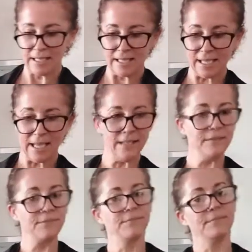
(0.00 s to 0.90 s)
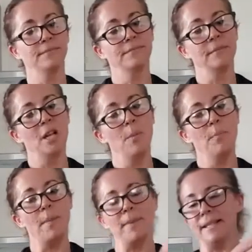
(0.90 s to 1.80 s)
Done.
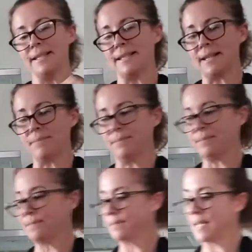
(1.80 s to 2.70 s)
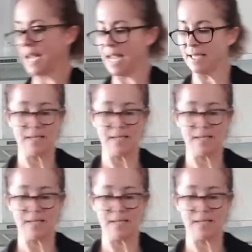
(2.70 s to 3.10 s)
Pop in some canned